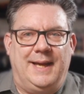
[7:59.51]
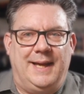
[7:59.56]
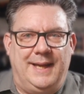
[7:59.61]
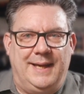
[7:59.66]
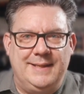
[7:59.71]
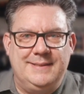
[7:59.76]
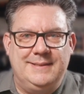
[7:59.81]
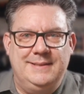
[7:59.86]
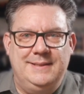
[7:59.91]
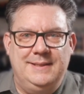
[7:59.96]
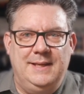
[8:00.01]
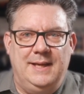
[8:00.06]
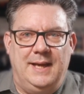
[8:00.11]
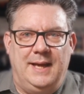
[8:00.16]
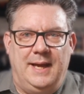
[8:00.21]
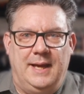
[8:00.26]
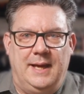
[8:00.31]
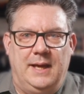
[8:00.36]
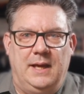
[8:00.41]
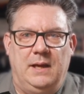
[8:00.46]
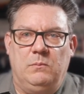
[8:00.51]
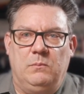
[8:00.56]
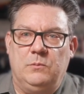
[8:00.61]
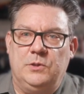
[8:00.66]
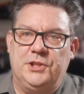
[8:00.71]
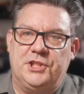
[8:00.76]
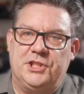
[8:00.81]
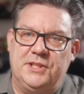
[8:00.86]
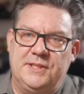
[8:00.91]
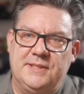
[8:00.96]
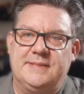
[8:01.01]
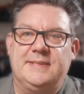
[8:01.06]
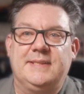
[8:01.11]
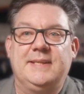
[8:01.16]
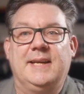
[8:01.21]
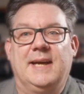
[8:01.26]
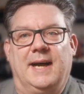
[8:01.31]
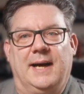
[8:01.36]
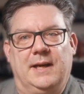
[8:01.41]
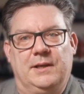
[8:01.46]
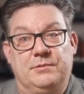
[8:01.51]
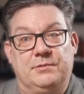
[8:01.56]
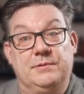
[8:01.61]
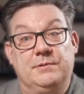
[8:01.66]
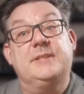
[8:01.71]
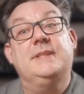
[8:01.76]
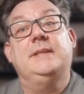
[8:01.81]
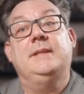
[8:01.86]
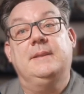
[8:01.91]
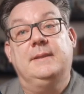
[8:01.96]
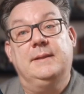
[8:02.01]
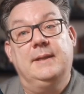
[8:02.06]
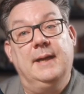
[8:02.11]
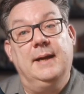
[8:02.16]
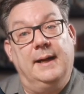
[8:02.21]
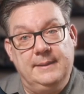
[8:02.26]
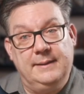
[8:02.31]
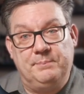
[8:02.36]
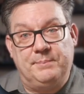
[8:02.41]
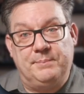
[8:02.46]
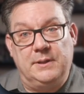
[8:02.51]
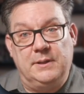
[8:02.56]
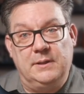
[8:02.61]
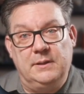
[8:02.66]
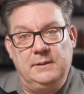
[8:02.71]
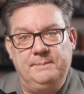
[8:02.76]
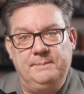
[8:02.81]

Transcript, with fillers: S D A, which is the I two C data pin,